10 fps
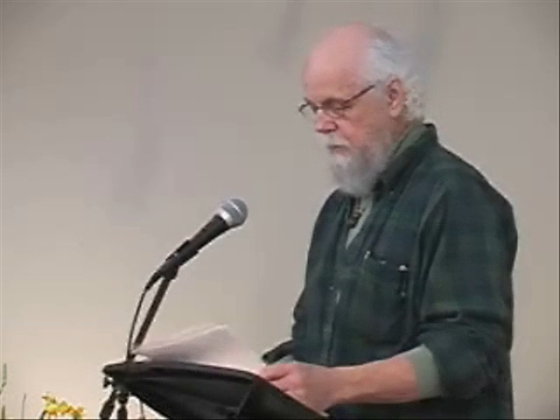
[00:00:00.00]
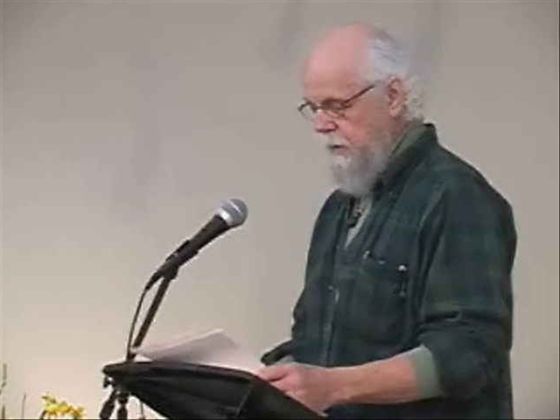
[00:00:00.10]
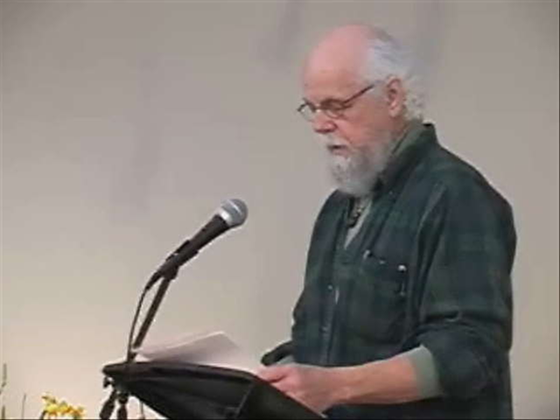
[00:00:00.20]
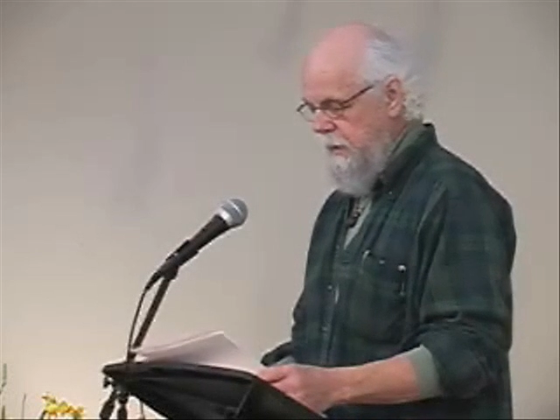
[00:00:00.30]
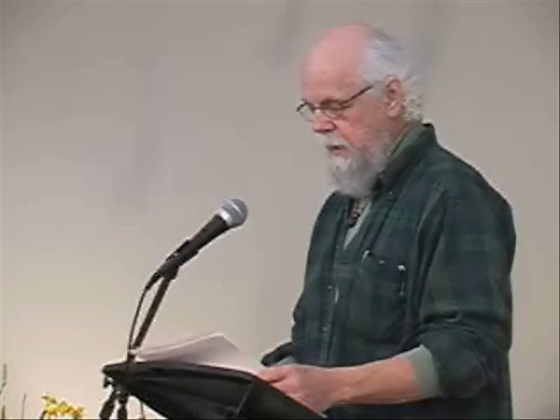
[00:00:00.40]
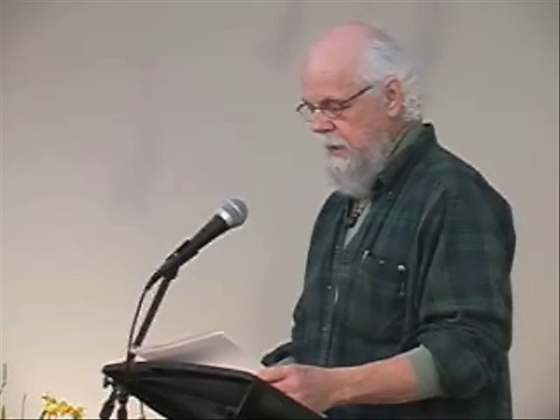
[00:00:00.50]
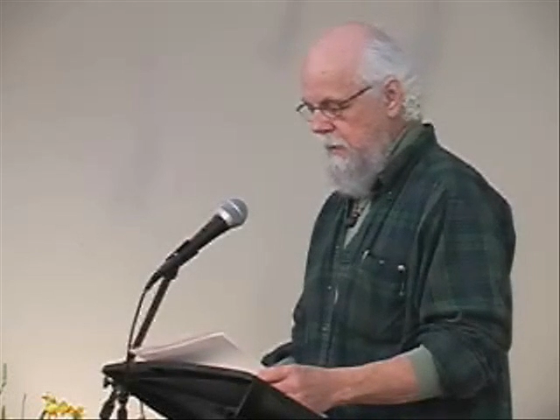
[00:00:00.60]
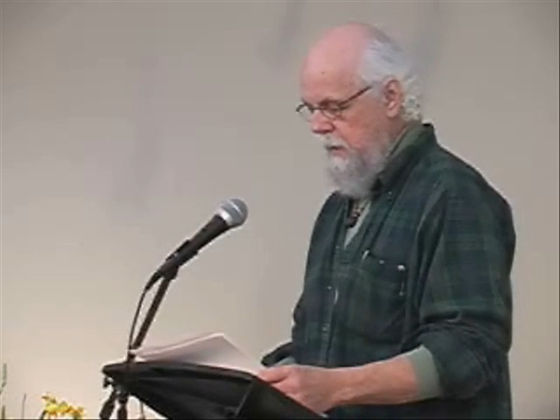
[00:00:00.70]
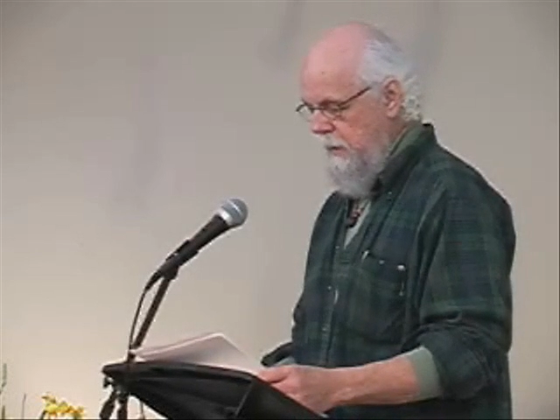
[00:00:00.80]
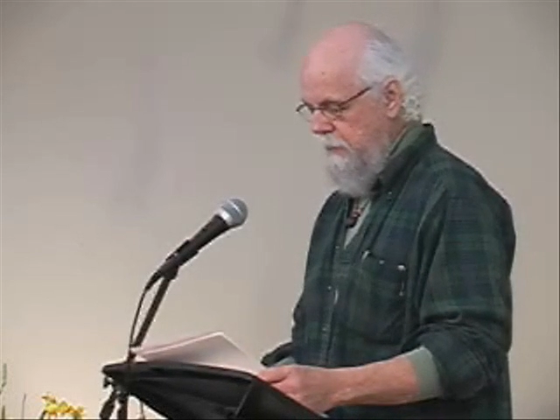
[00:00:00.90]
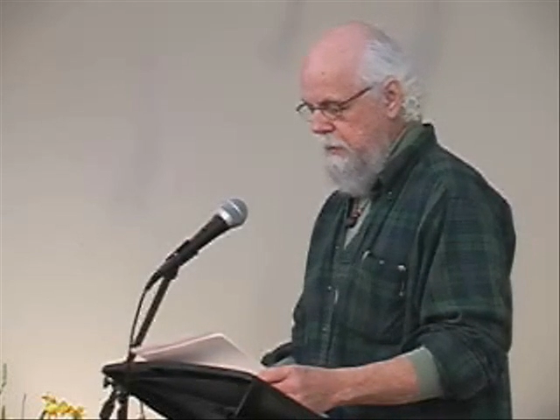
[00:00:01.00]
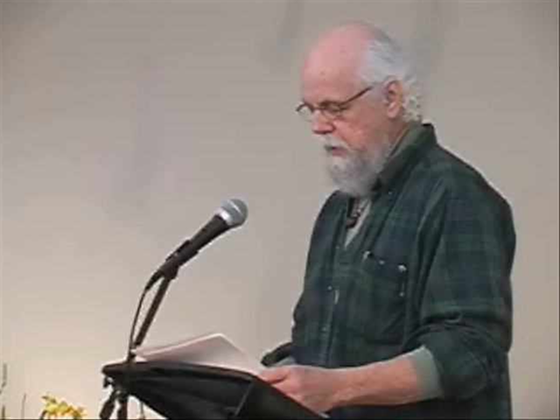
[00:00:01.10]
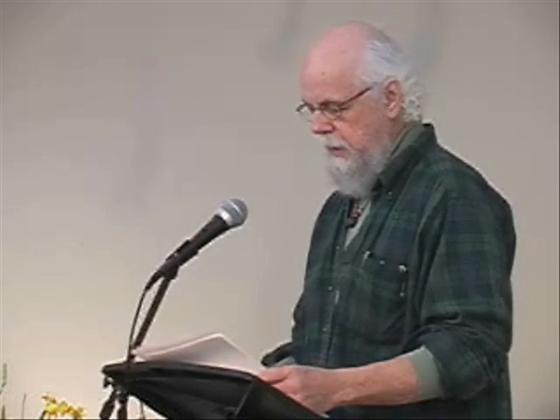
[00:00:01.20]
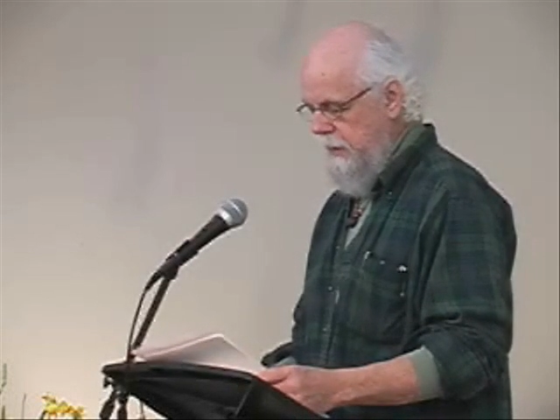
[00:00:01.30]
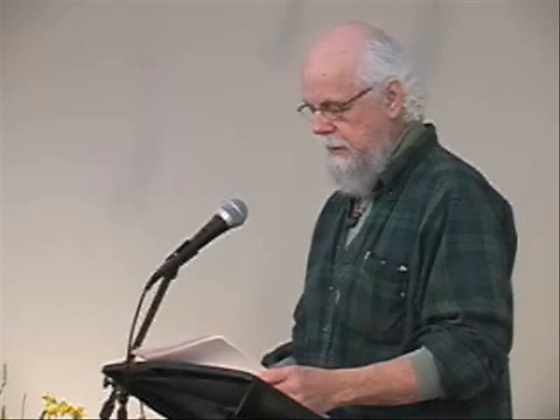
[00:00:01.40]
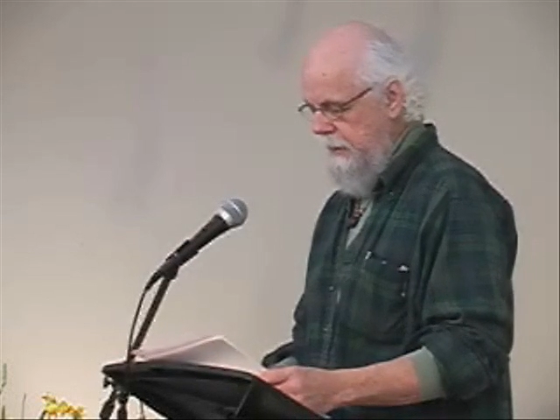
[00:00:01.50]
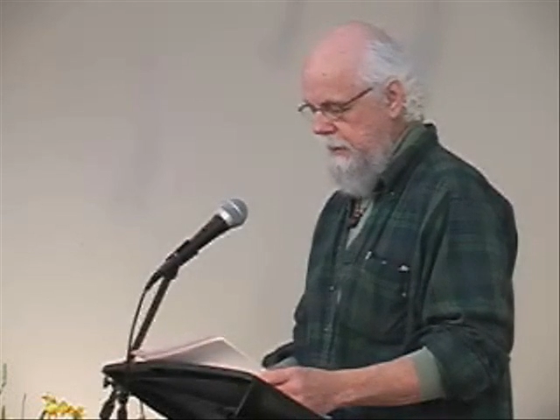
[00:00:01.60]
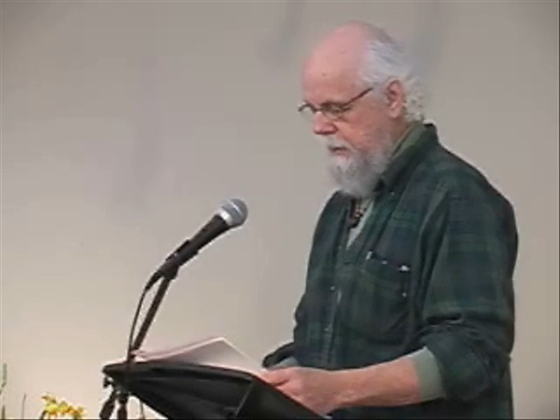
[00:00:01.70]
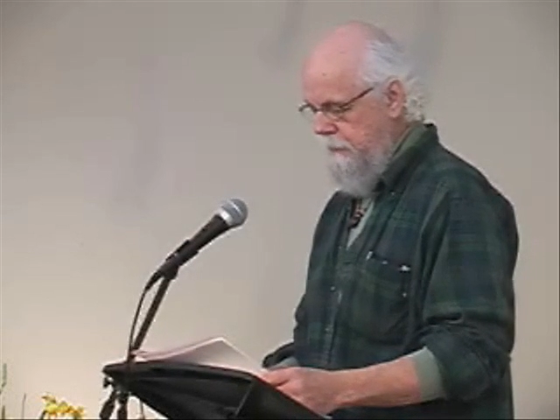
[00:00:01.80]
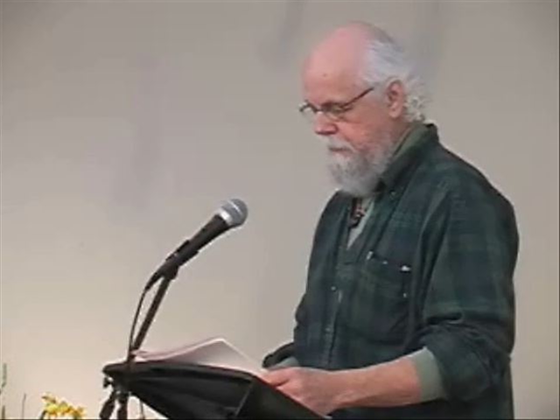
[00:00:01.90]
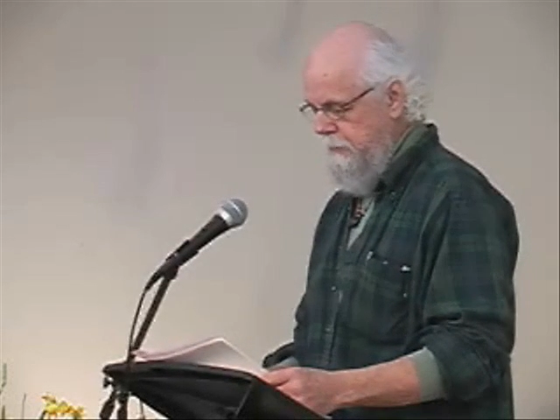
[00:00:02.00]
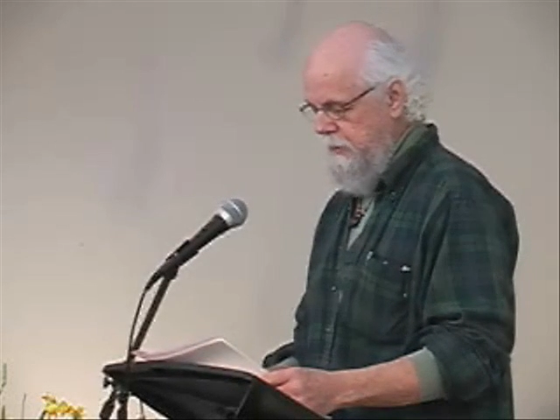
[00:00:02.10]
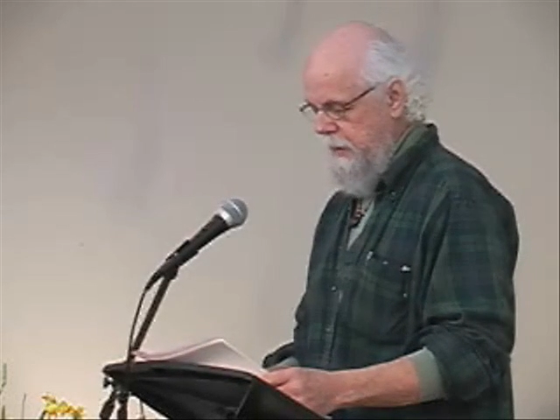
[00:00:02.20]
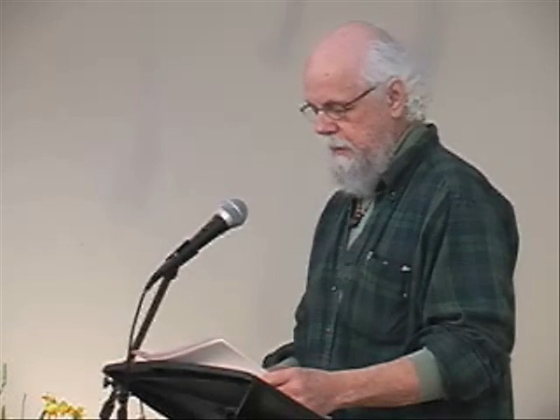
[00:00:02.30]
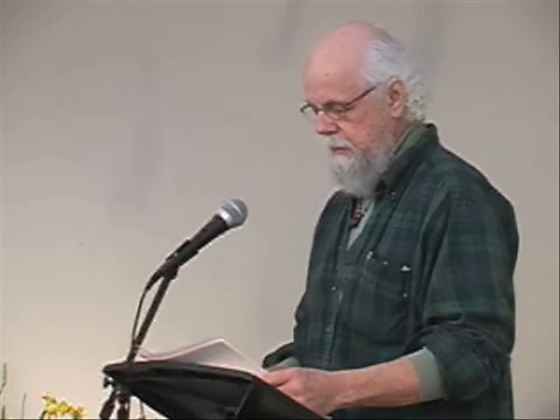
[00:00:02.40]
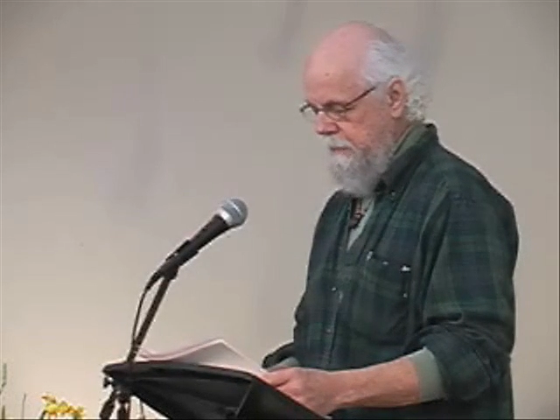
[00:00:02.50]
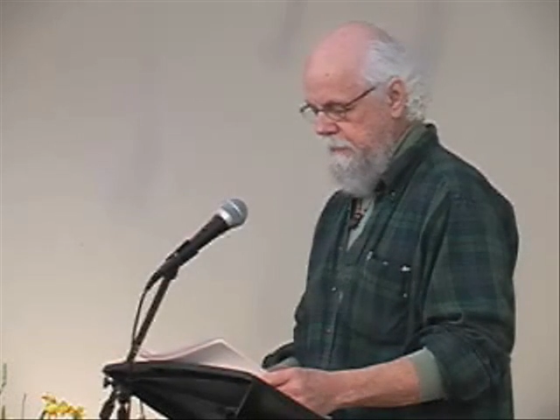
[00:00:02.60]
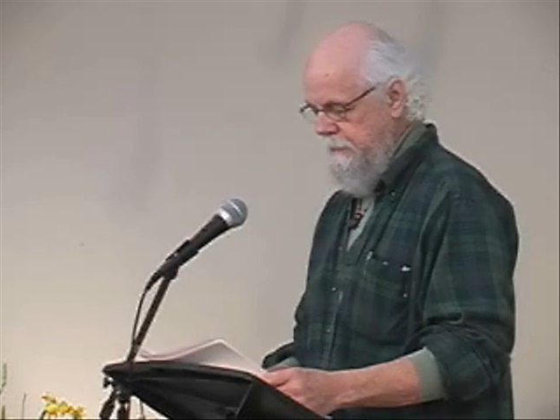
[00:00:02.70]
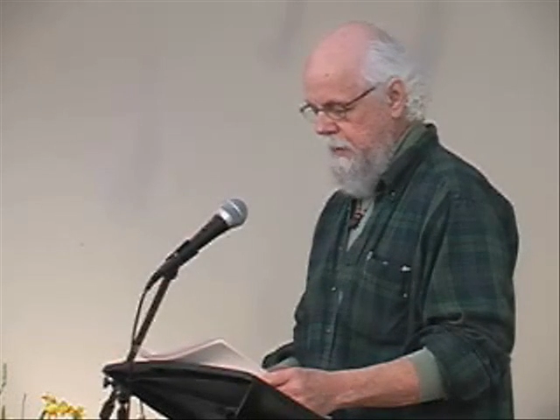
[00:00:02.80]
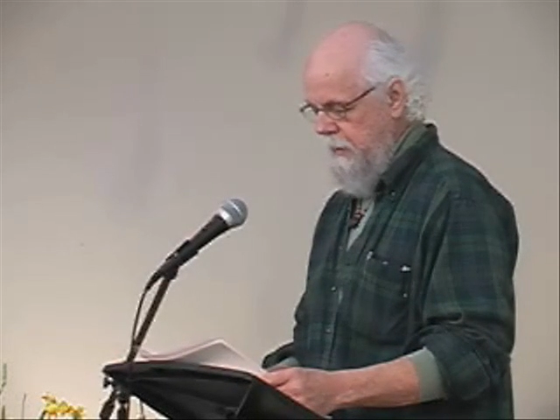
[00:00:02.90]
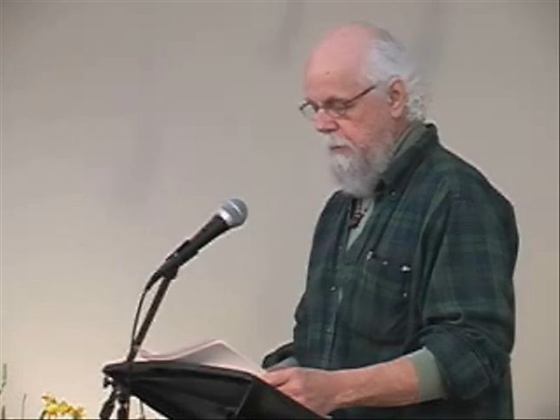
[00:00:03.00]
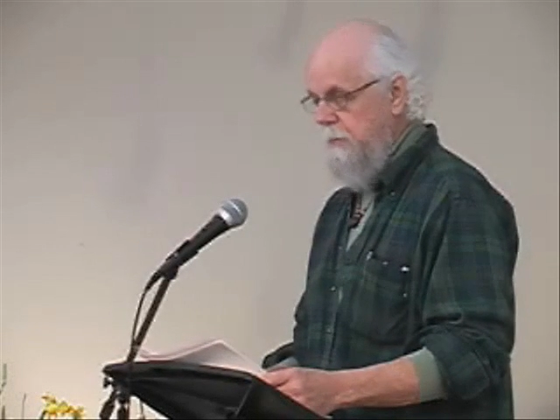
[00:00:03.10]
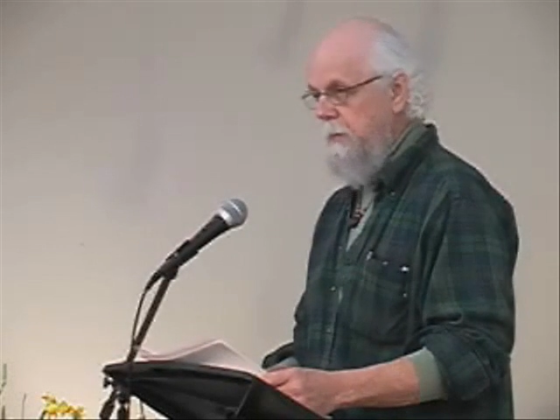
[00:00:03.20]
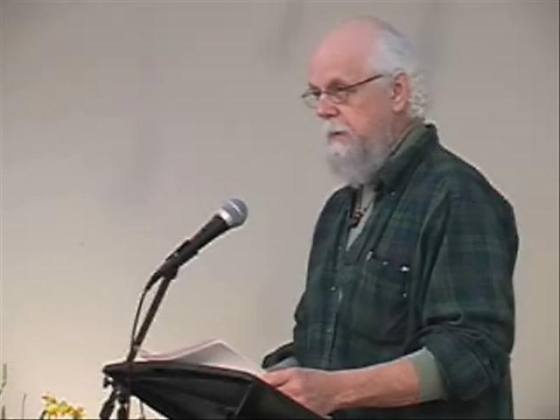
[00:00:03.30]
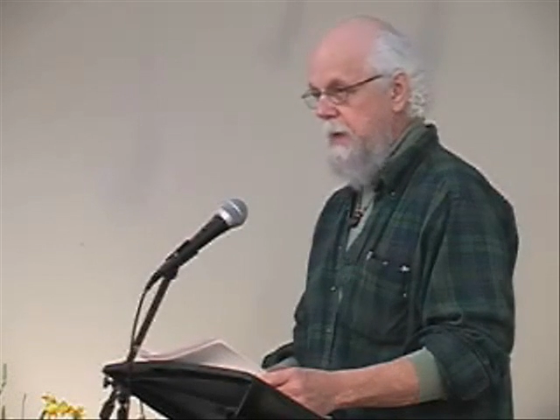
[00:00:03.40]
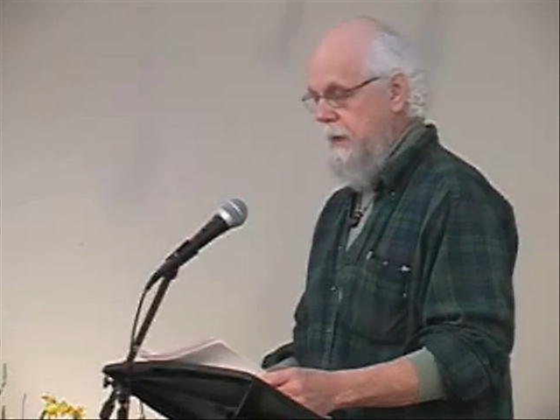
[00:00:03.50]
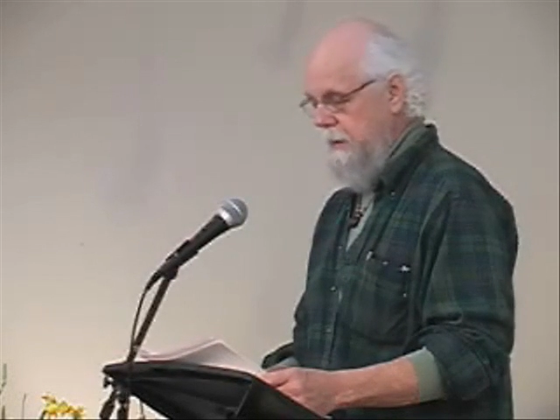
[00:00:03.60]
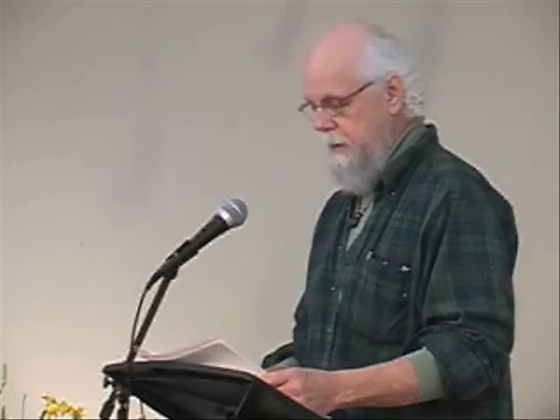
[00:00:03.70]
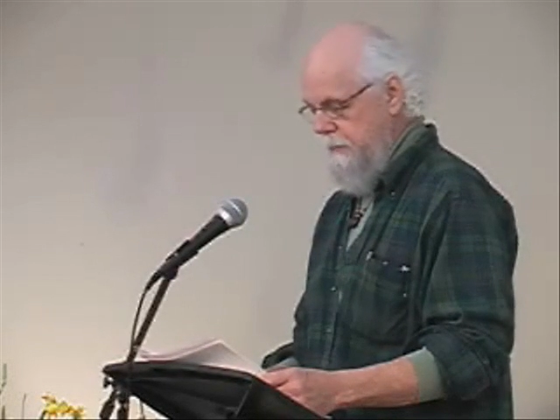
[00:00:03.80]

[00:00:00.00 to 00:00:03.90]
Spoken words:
Within an hour, every child had a gift from Santa, and people began